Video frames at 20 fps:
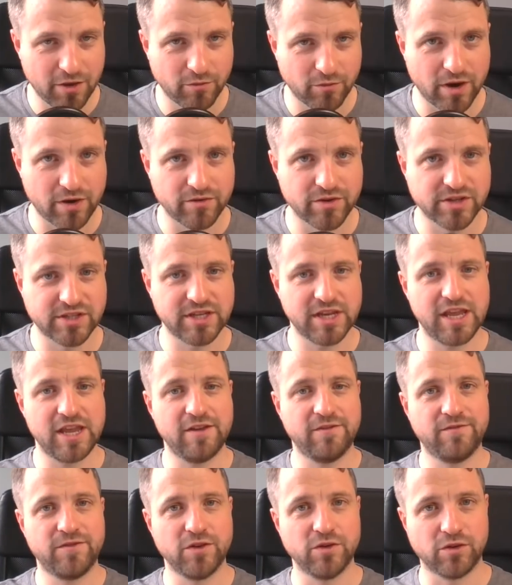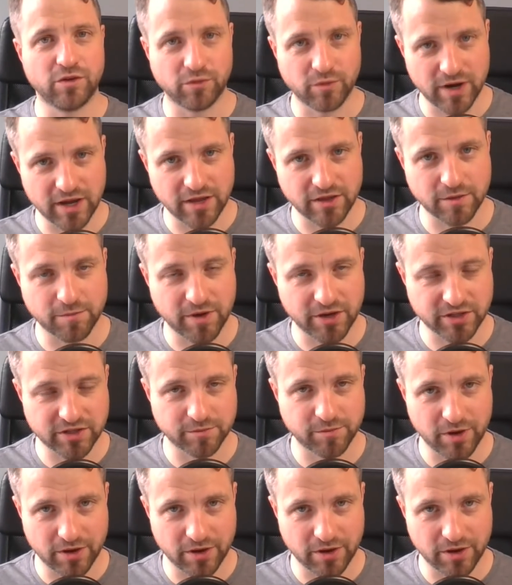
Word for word: Whereas if you're with a bunch of